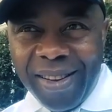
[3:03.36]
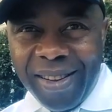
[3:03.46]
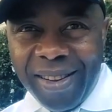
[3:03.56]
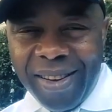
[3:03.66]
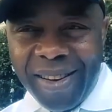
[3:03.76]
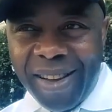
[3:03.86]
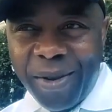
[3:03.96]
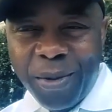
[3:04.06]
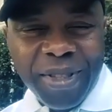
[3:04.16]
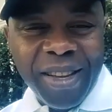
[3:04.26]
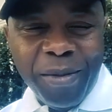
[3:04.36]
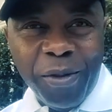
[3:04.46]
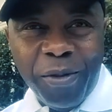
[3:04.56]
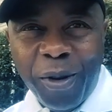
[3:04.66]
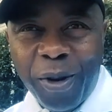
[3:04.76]
Like you said
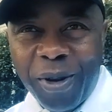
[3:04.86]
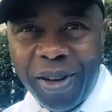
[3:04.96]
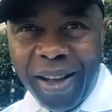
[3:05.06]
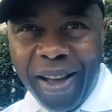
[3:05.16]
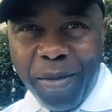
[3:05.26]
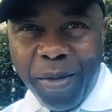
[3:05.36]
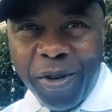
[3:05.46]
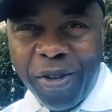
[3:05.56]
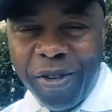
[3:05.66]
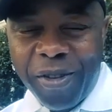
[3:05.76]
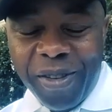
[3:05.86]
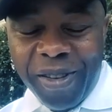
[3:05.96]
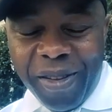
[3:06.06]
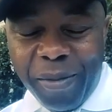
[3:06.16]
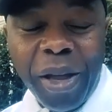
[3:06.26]
before, I am
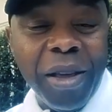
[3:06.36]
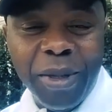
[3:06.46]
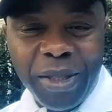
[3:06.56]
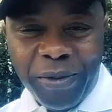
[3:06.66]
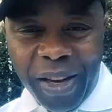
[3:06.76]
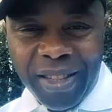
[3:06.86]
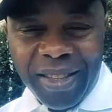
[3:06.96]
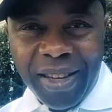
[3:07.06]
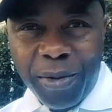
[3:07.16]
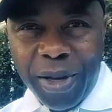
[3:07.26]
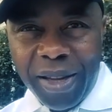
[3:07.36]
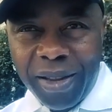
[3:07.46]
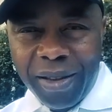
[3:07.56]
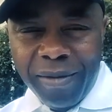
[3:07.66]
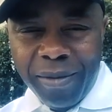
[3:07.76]
my name is Fred Siewe,
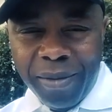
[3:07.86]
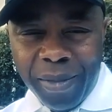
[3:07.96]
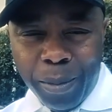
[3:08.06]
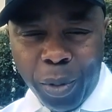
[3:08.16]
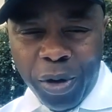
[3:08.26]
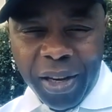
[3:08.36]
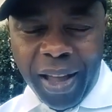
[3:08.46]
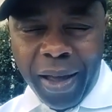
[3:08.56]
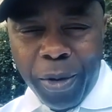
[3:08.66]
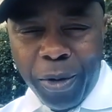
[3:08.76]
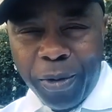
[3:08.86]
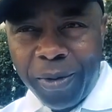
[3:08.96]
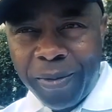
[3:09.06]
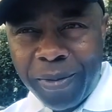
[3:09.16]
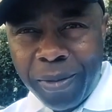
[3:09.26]
born in
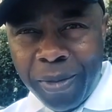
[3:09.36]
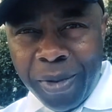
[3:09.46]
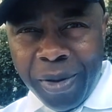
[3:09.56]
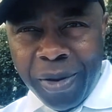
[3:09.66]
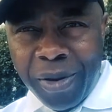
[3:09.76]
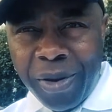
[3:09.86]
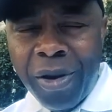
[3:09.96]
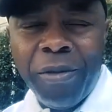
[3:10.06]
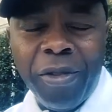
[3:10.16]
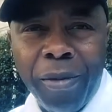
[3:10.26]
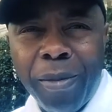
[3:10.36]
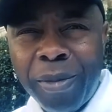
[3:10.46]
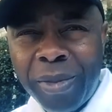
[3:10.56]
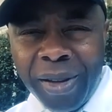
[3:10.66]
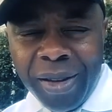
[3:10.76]
Cameroon, come
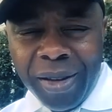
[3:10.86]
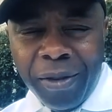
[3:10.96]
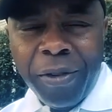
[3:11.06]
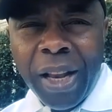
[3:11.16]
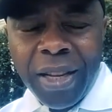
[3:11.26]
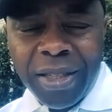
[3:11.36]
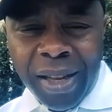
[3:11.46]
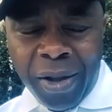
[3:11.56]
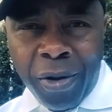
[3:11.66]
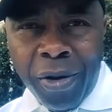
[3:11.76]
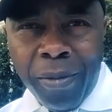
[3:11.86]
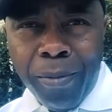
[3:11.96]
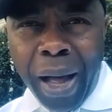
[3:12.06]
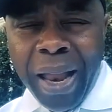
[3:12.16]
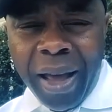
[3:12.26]
from the village they call
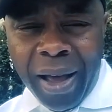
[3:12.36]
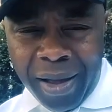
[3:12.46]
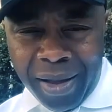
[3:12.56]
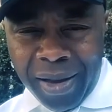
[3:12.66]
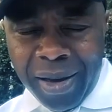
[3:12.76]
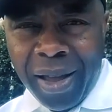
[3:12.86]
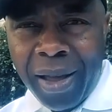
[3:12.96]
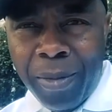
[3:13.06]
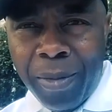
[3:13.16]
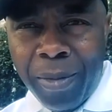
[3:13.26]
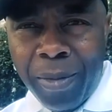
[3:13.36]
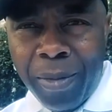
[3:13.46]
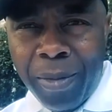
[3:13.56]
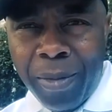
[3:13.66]
Bana in Cameroon,